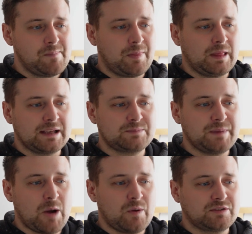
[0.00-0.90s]
last
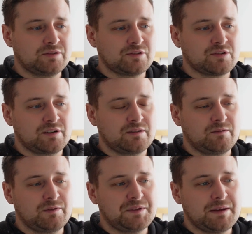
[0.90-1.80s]
bit I want to touch on
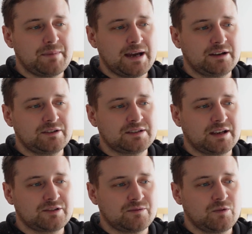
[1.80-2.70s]
with the embargoed
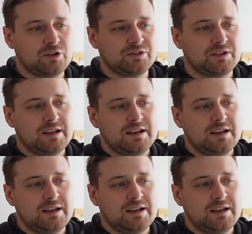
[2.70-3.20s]
section was